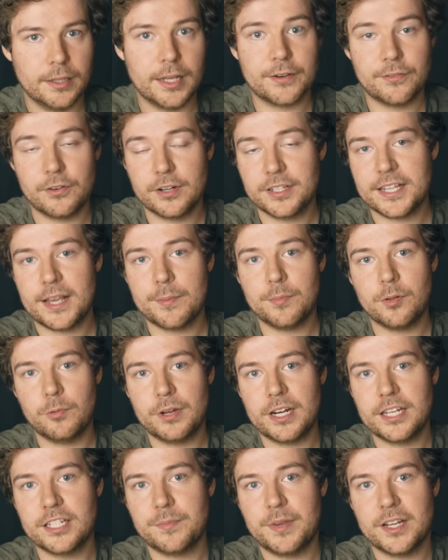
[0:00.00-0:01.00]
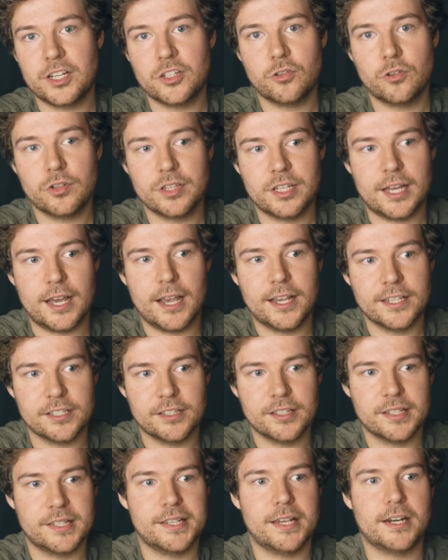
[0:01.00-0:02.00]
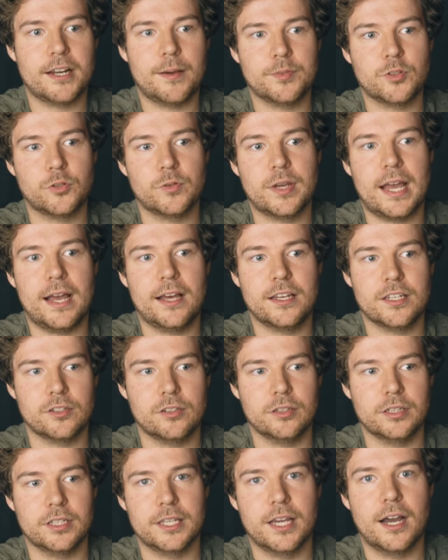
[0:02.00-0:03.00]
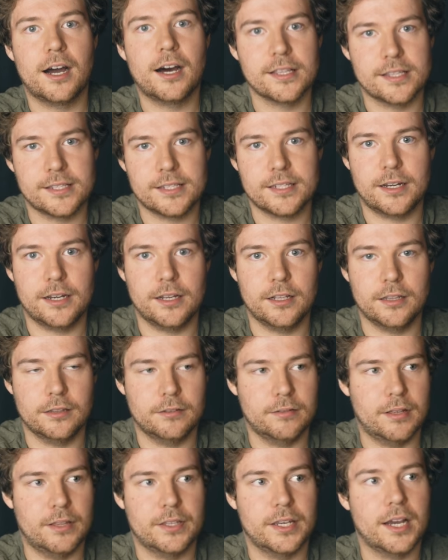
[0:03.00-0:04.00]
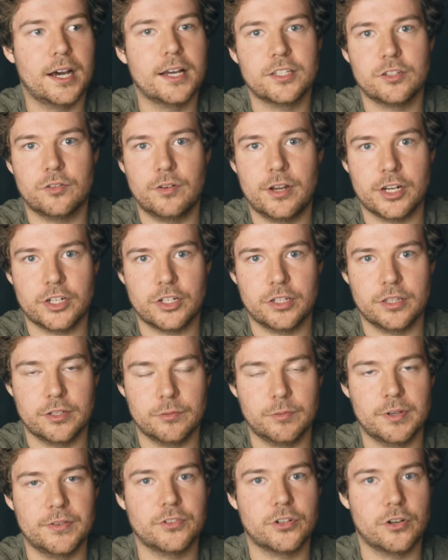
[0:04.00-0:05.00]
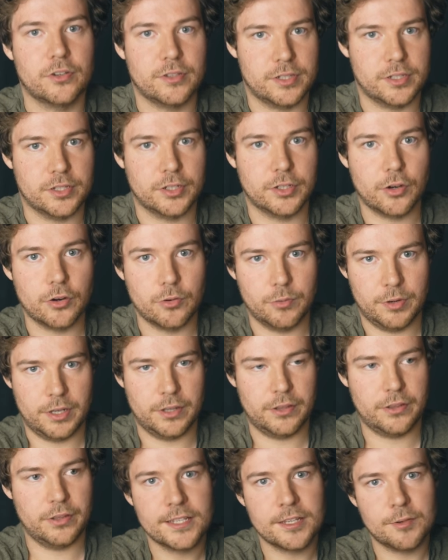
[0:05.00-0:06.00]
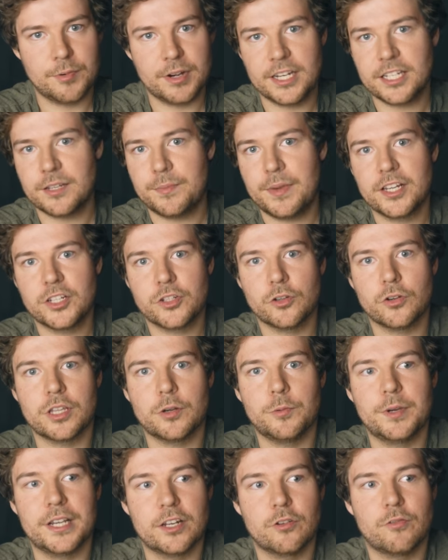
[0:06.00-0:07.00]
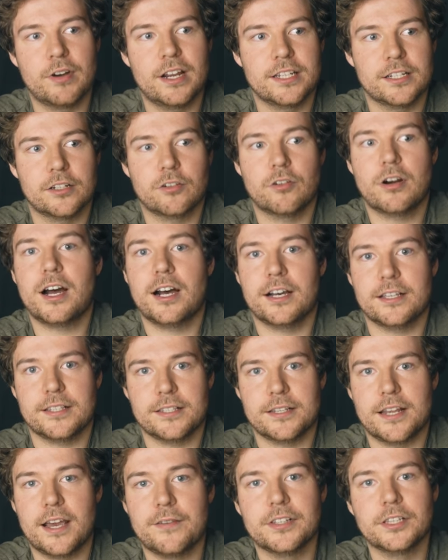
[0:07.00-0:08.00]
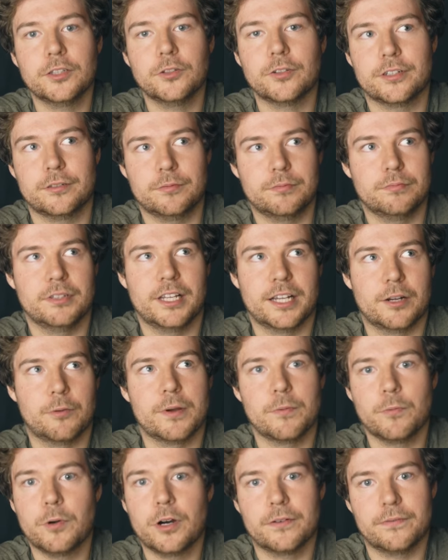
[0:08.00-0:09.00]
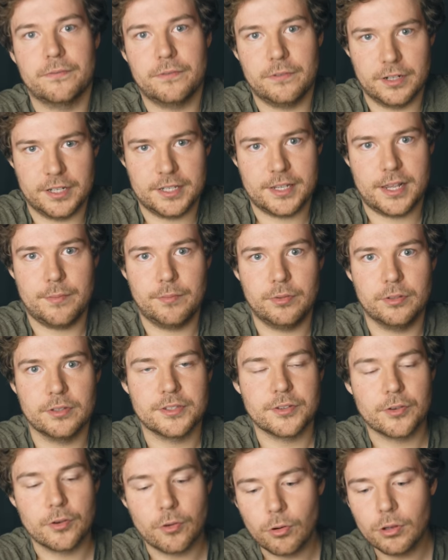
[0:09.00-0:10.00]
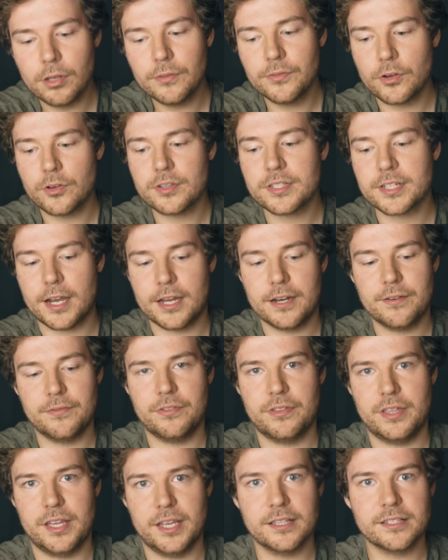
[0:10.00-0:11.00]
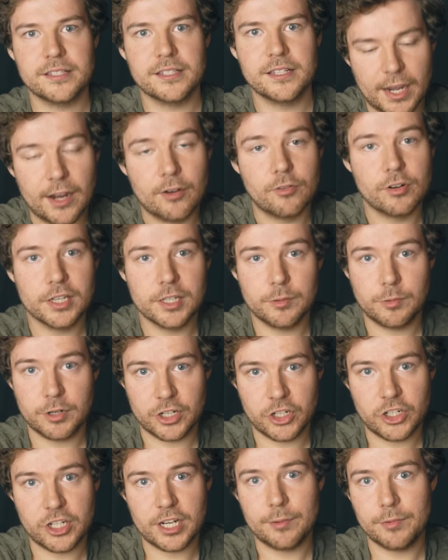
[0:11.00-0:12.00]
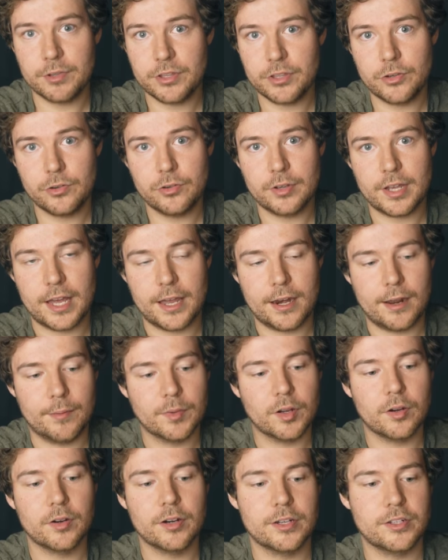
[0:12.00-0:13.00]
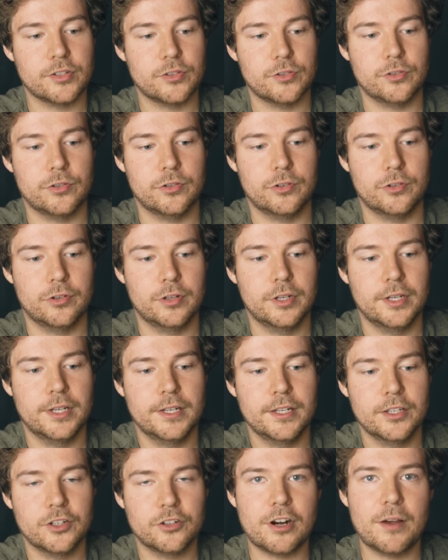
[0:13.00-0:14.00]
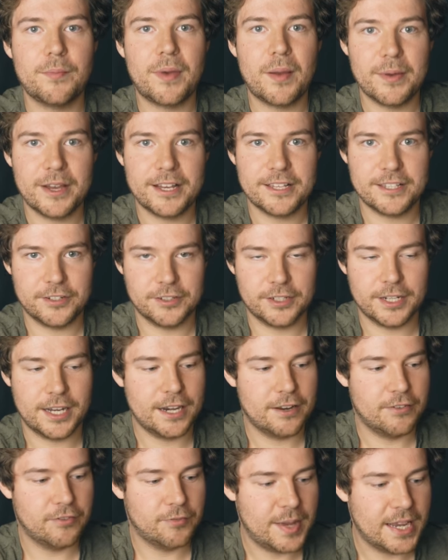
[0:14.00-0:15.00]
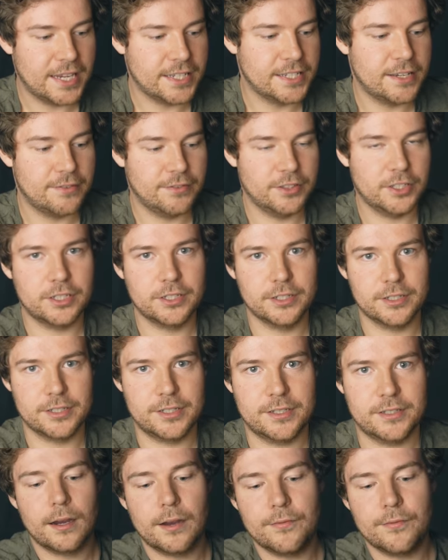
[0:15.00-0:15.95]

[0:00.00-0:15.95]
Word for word: Like for example, we need to make sure that Hazel is set up to handle the art style and the art direction that we've chosen to go with. So we need to make sure that we can render grass and have it look like we want, for example. So all of those kind of things I really wanna share with you and I'm going to try my best to kind of make devlogs.